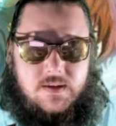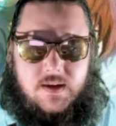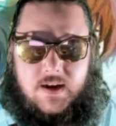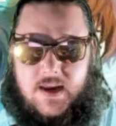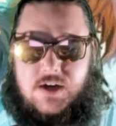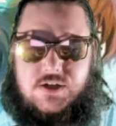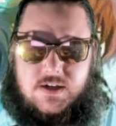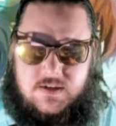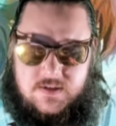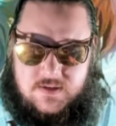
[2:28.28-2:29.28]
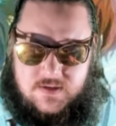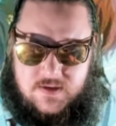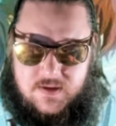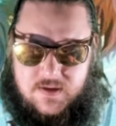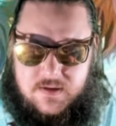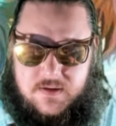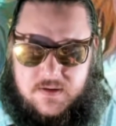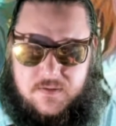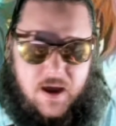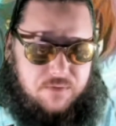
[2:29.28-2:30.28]
In Asia,
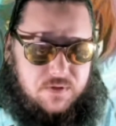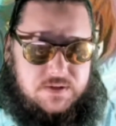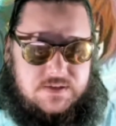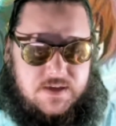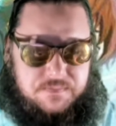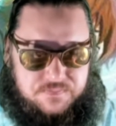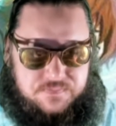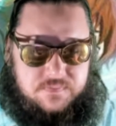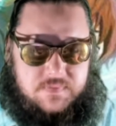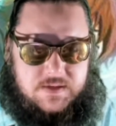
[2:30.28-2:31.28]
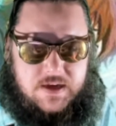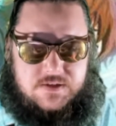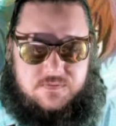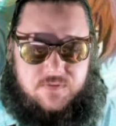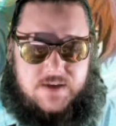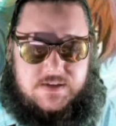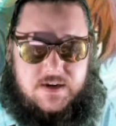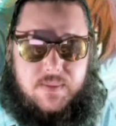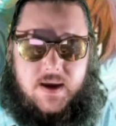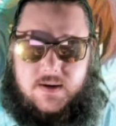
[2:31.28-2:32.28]
I've looked this up, kind of
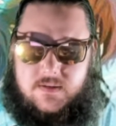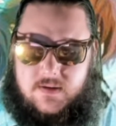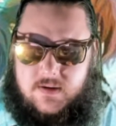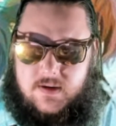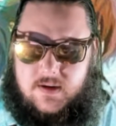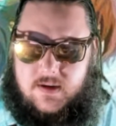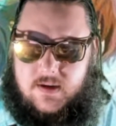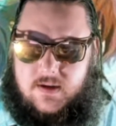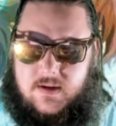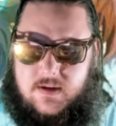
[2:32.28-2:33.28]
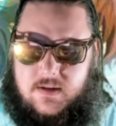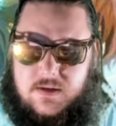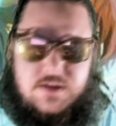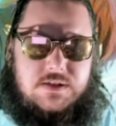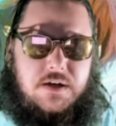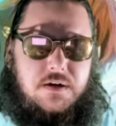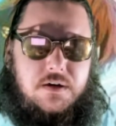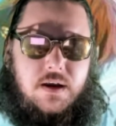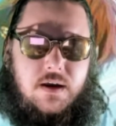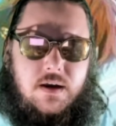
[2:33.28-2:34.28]
fascinated by it. They're
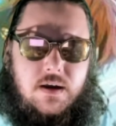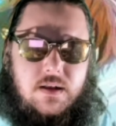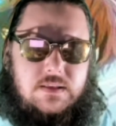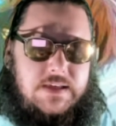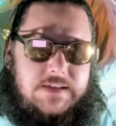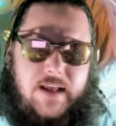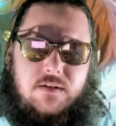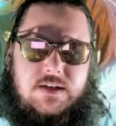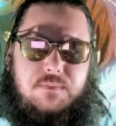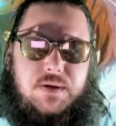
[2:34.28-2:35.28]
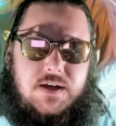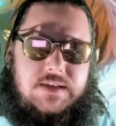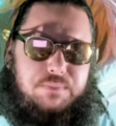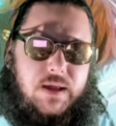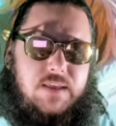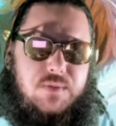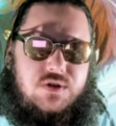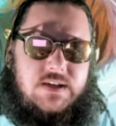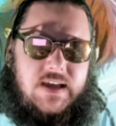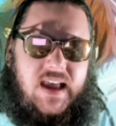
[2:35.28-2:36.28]
considered less talented because they play the
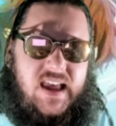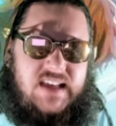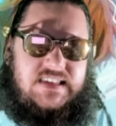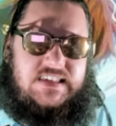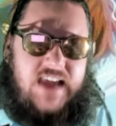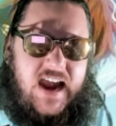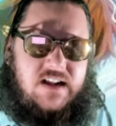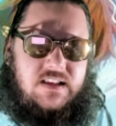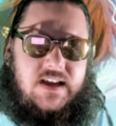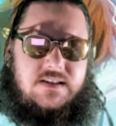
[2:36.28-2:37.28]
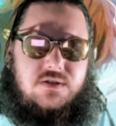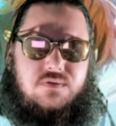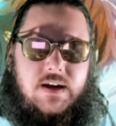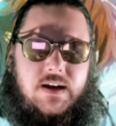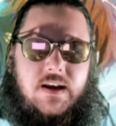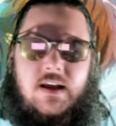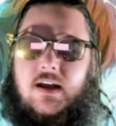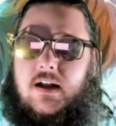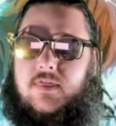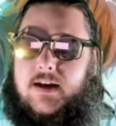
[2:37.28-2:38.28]
music exactly as it's written.
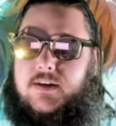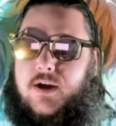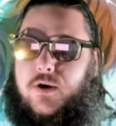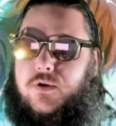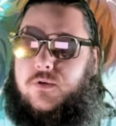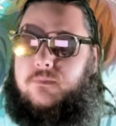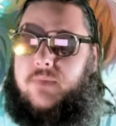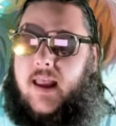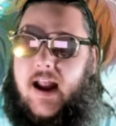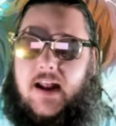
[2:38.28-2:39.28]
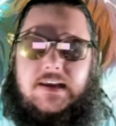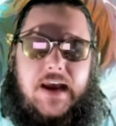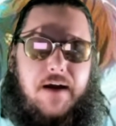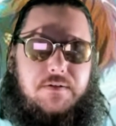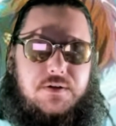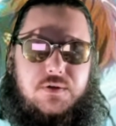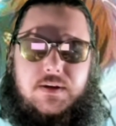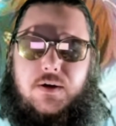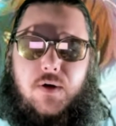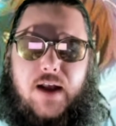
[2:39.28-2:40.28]
They don't add character to it. They
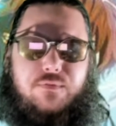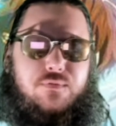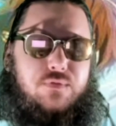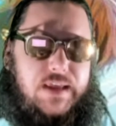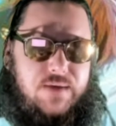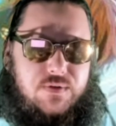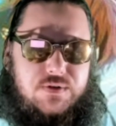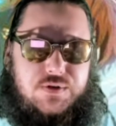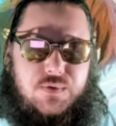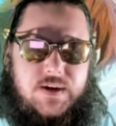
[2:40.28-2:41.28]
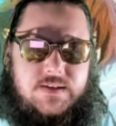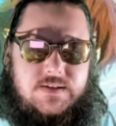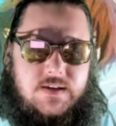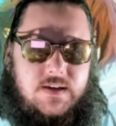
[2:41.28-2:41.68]
don't add flavor to it.